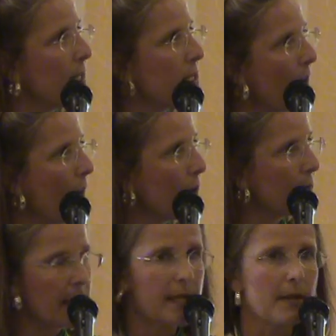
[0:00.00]
entire
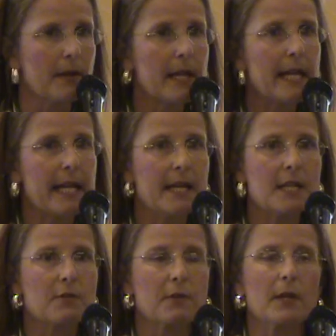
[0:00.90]
year in
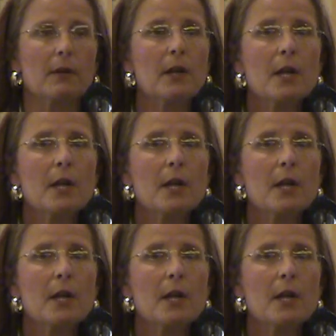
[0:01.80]
Israel.